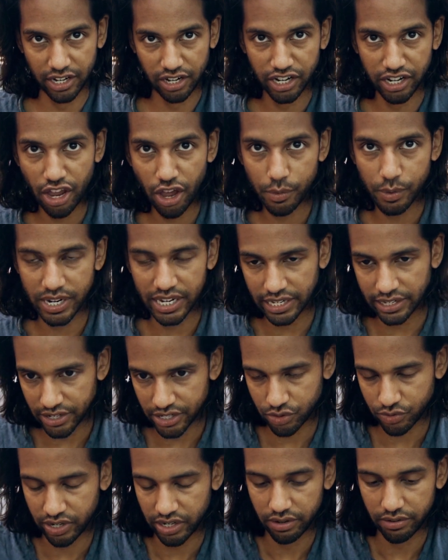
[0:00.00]
And I know in the
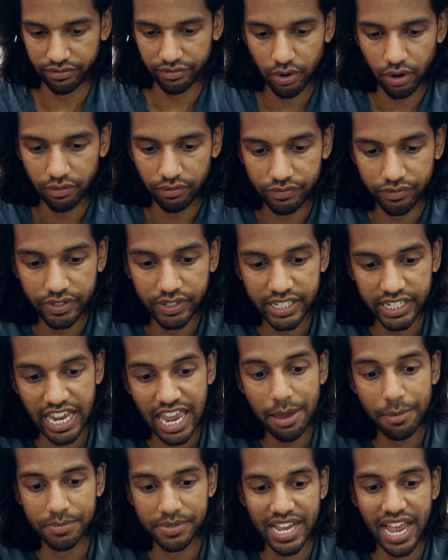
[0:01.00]
industry of
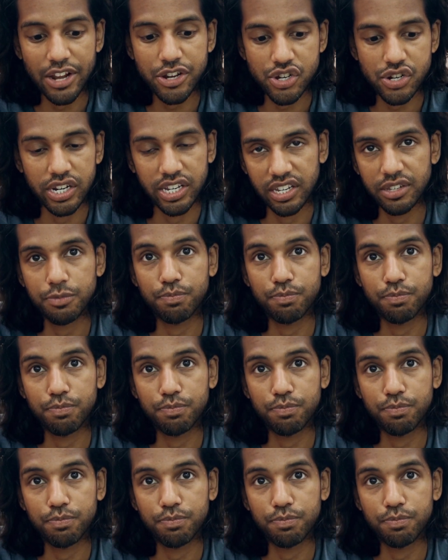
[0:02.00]
DMs, actually,